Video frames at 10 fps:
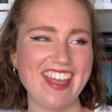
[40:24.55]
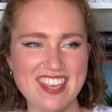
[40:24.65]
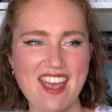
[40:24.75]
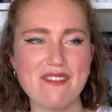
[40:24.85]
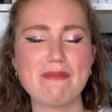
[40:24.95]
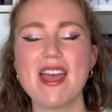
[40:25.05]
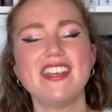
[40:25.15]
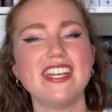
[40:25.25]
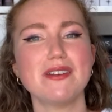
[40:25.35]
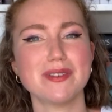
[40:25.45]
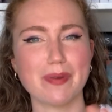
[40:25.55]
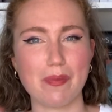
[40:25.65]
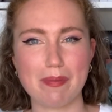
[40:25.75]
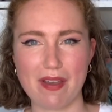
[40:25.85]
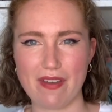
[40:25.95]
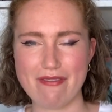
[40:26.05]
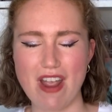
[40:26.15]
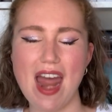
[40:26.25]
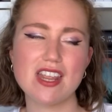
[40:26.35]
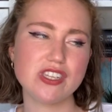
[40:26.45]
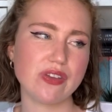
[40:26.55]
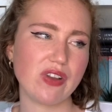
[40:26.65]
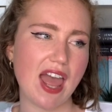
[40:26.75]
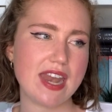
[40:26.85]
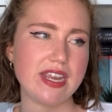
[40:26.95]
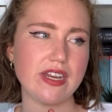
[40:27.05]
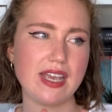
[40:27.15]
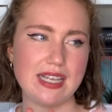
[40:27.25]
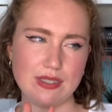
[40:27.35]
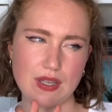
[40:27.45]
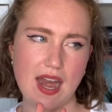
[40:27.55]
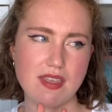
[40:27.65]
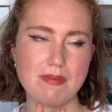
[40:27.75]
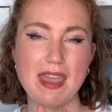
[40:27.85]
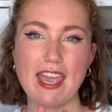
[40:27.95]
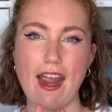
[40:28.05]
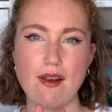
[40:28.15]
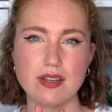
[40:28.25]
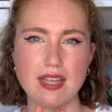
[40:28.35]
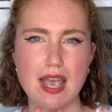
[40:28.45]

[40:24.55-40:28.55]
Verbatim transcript: So, but Nina is probably my favorite, and I do feel like Nina is kind of the main character,